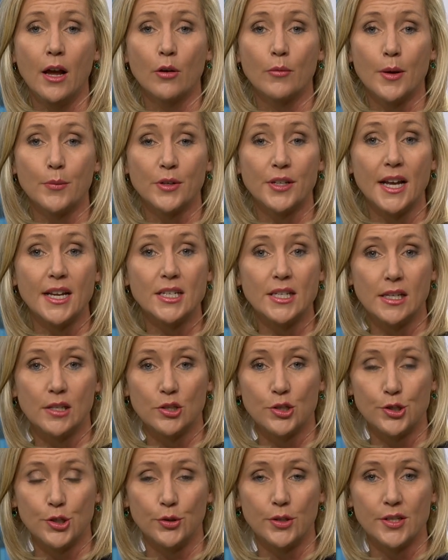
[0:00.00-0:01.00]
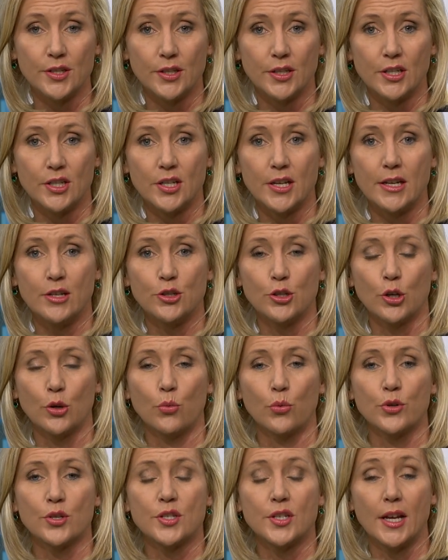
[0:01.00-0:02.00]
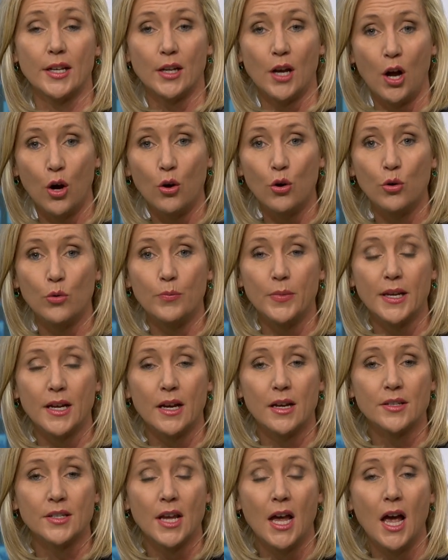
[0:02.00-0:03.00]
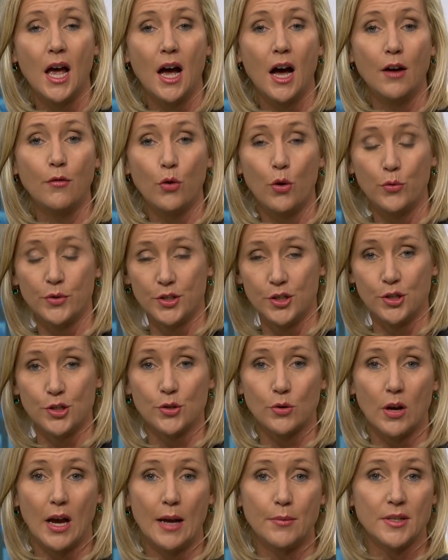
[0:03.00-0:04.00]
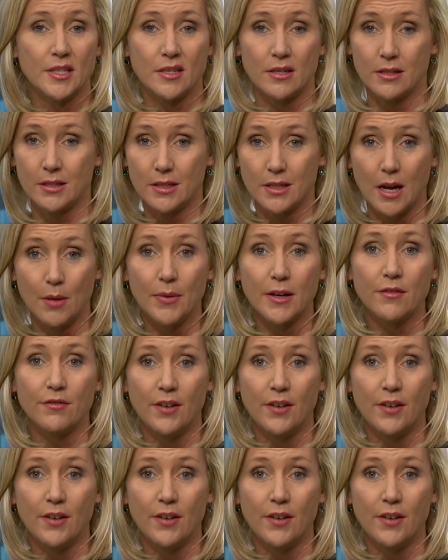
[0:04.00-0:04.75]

Remember, 19 students and a teacher were sent home because of what was described as a stomach